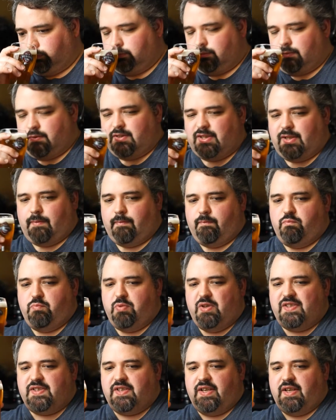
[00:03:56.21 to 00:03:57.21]
It's like
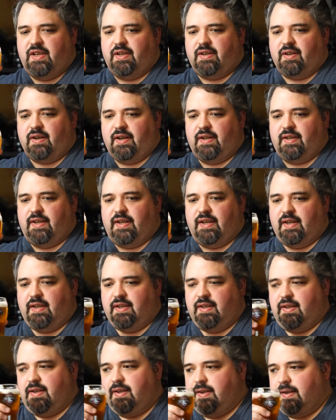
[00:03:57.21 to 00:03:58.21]
biscuity cotton
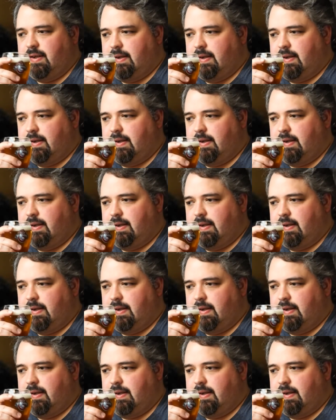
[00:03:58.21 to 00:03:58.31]
candy,